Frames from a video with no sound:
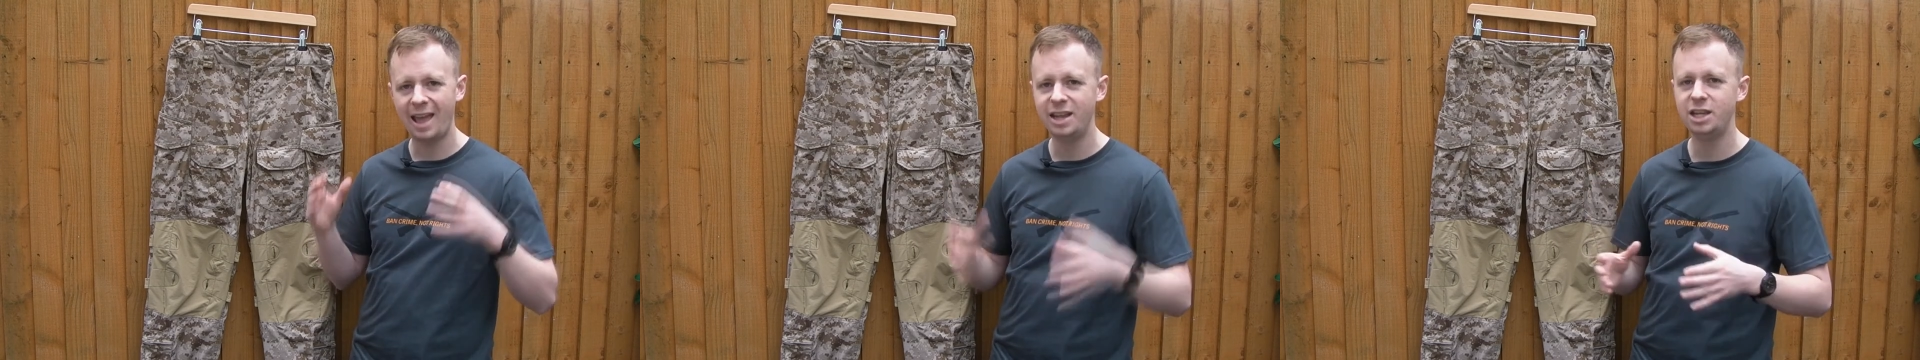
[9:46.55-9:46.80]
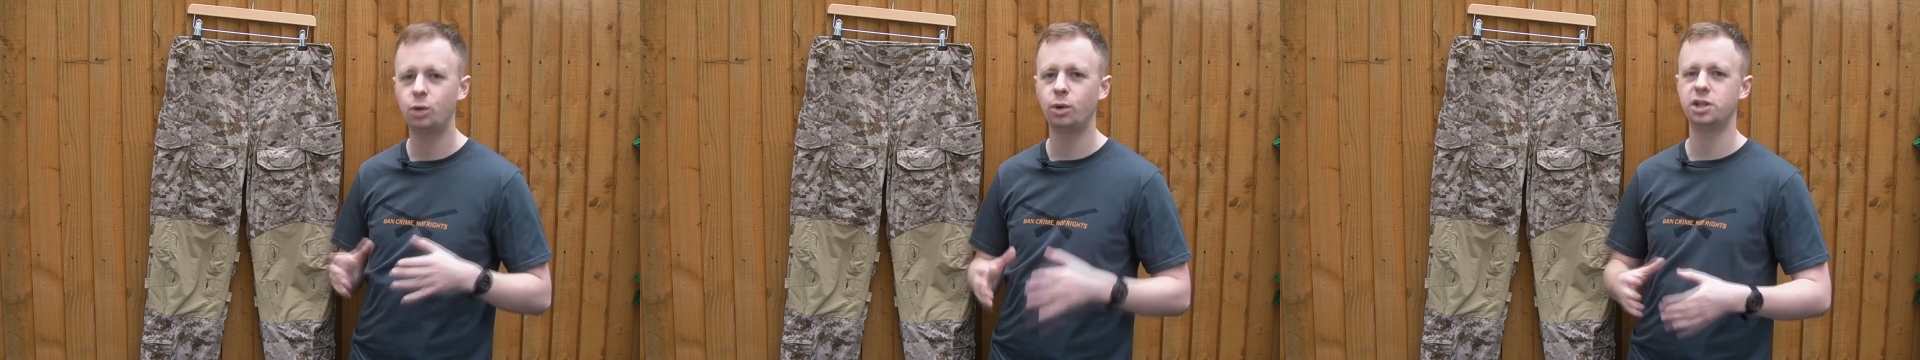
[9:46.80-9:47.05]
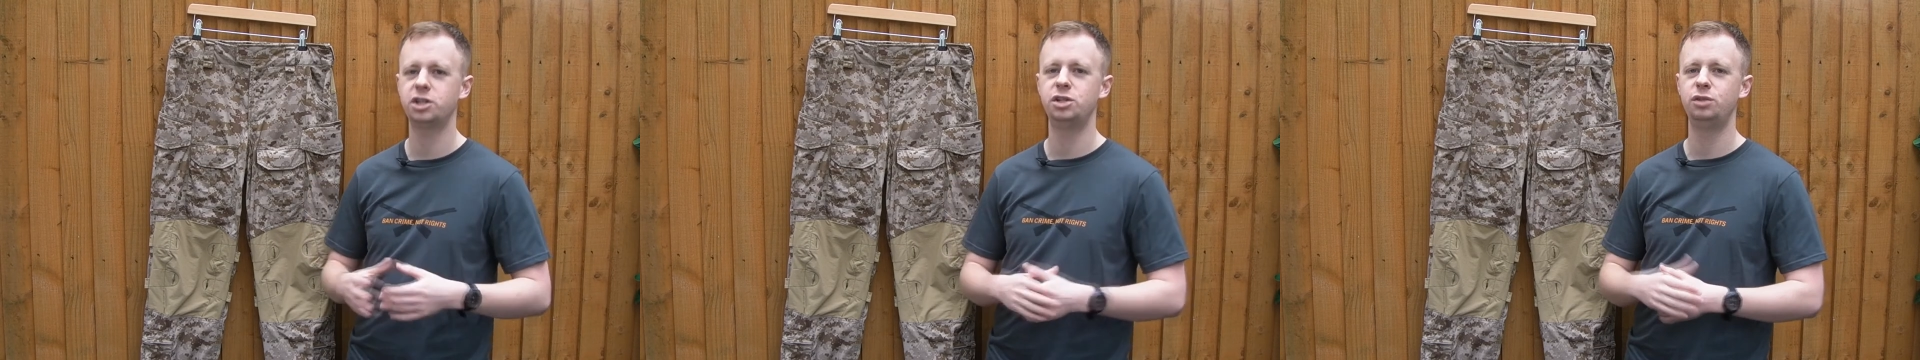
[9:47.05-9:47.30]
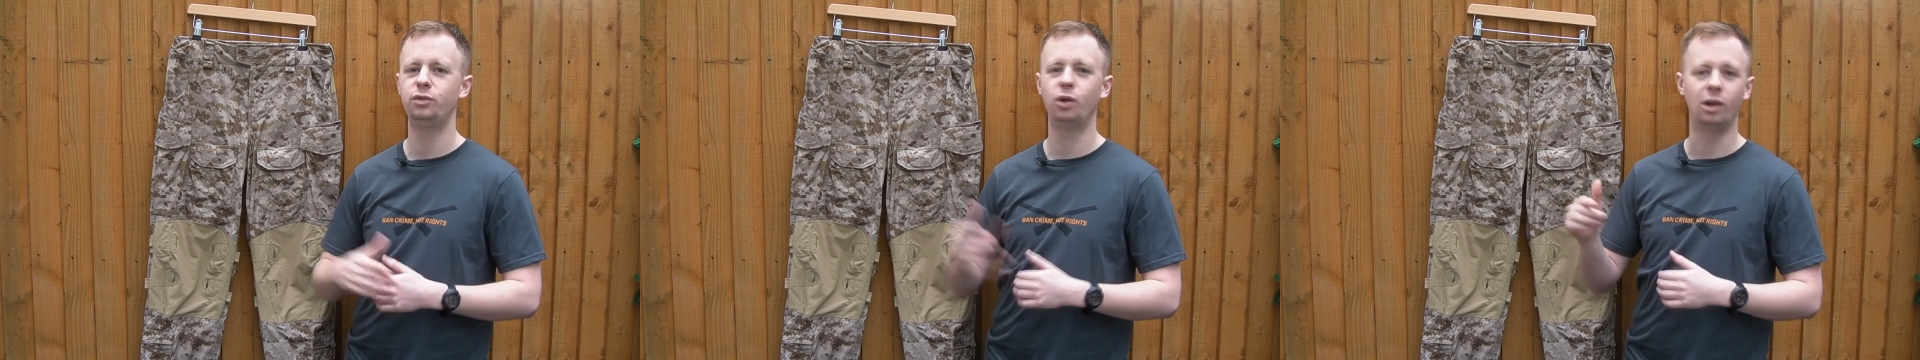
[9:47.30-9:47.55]
Any
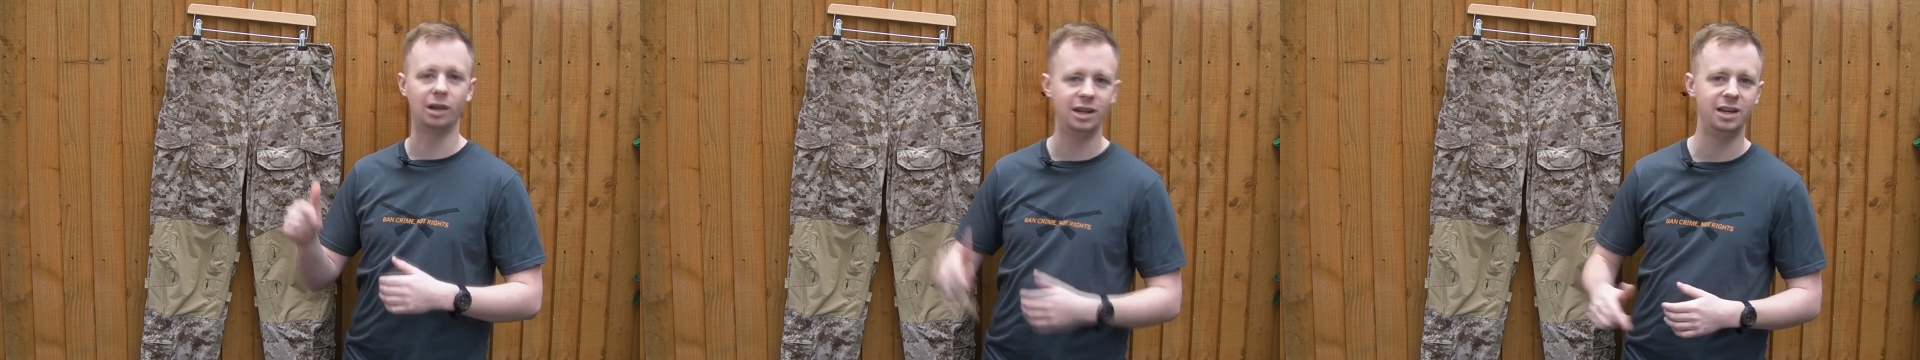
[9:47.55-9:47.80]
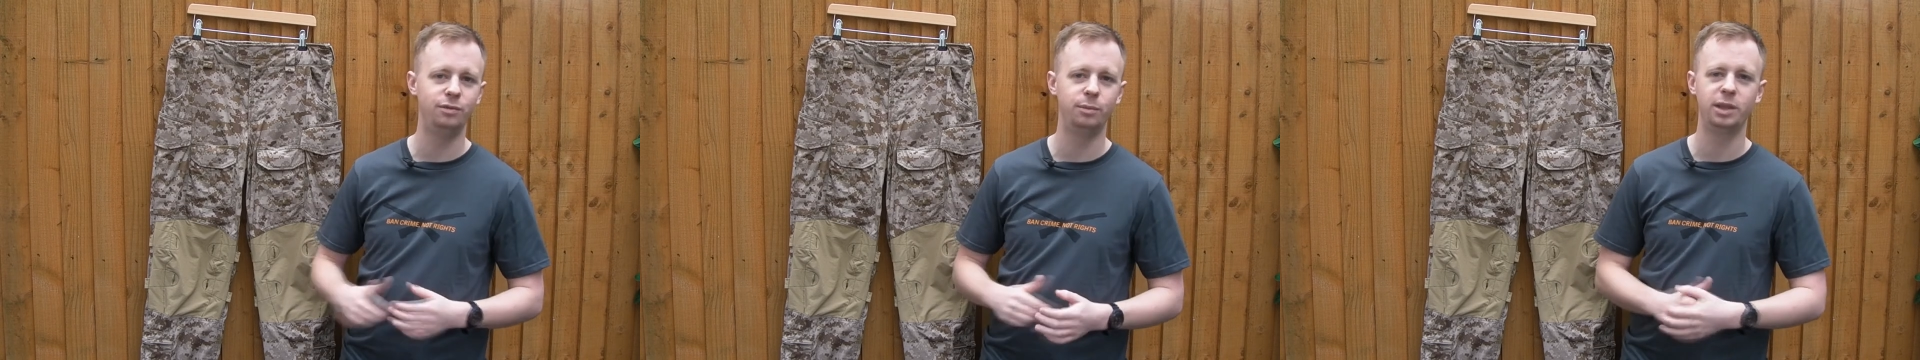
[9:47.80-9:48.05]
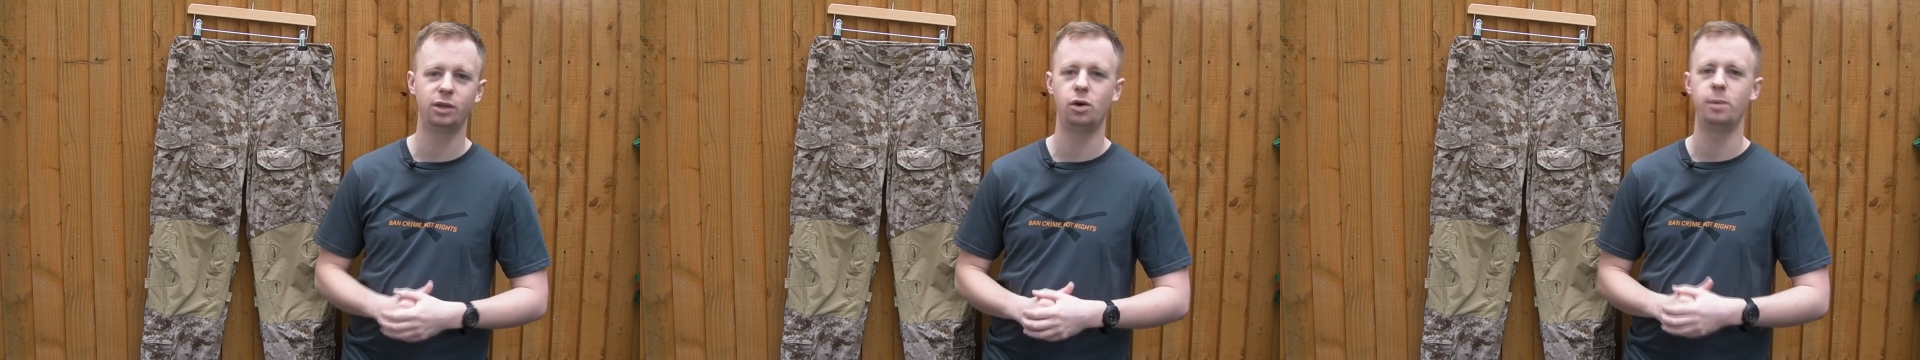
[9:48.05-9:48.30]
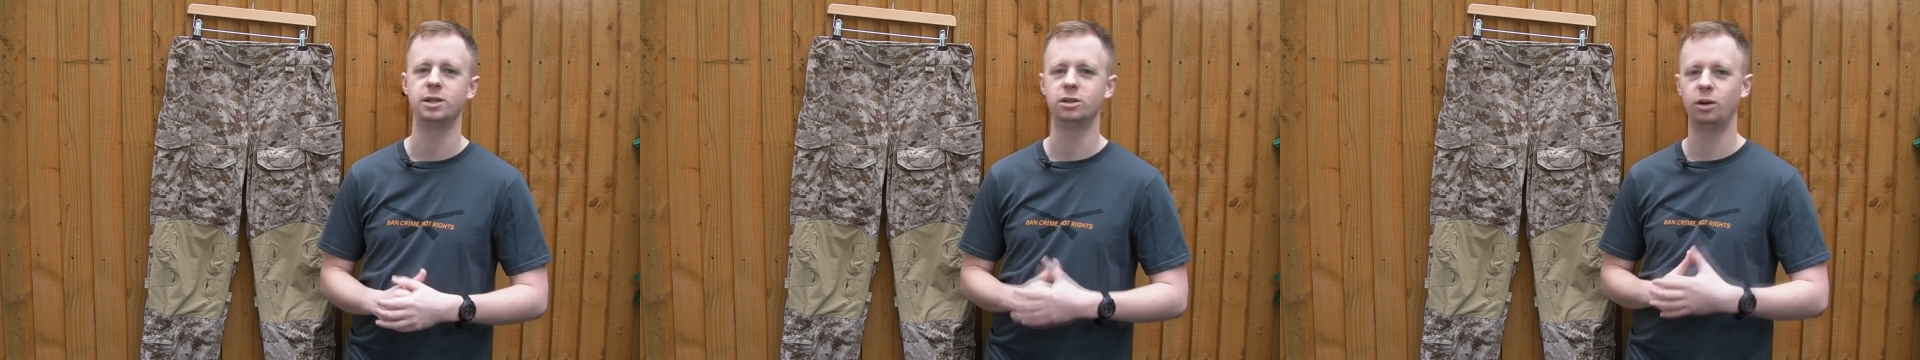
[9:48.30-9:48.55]
questions you've got, leave them in the
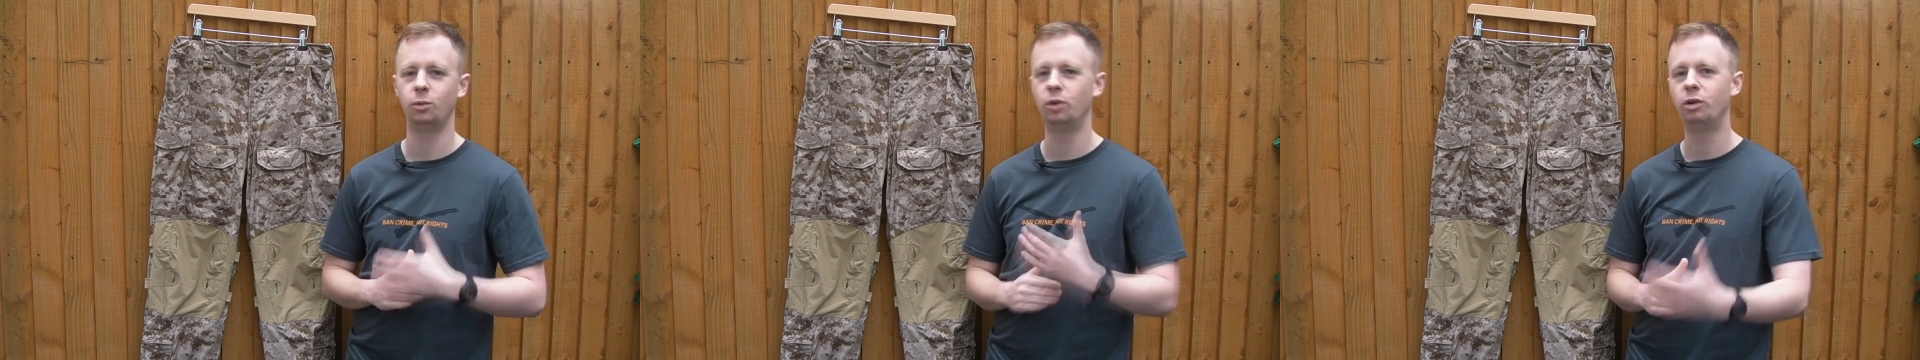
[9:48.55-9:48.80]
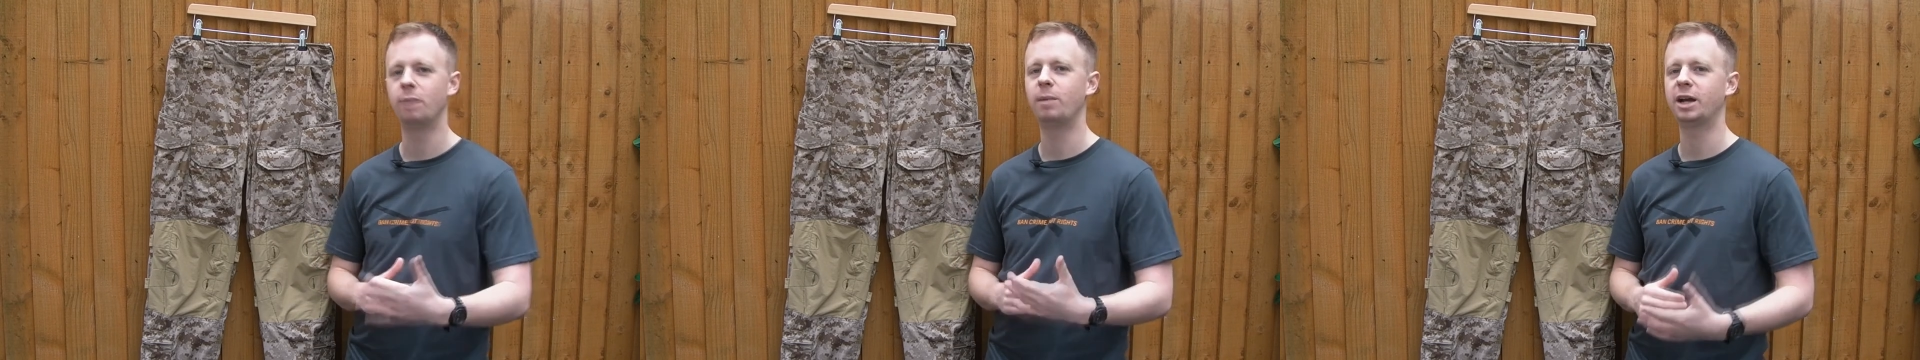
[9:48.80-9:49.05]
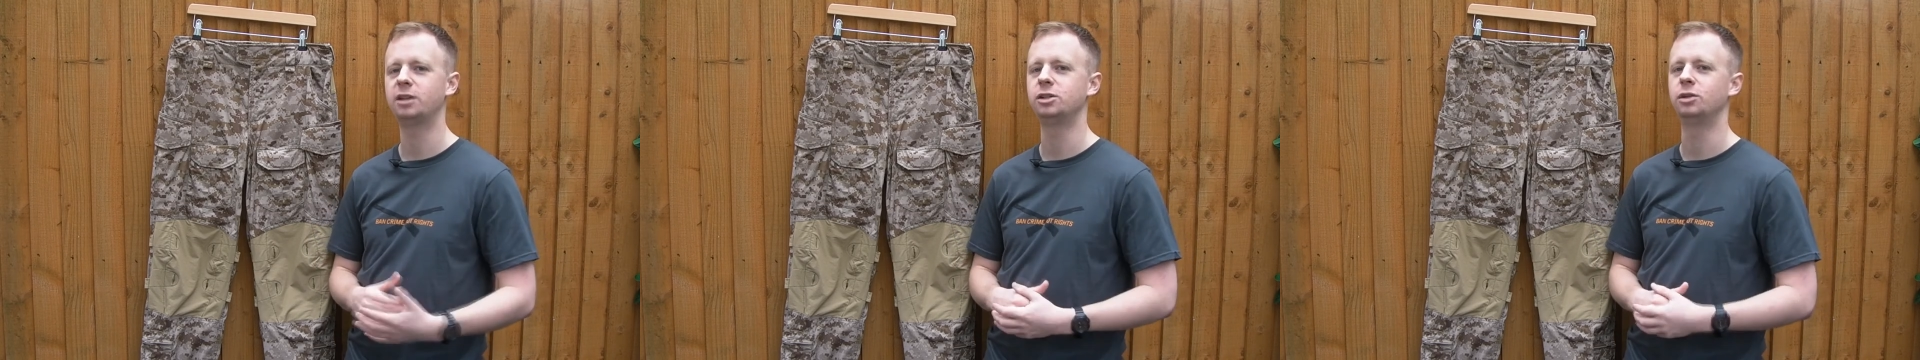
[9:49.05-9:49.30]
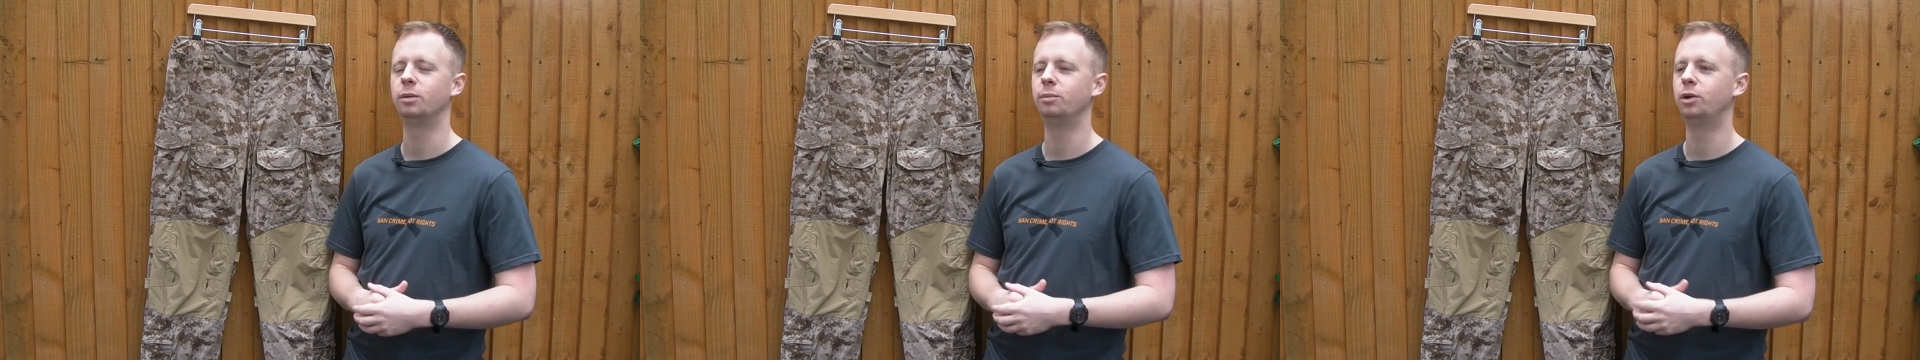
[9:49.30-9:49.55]
comments. I will get back to you.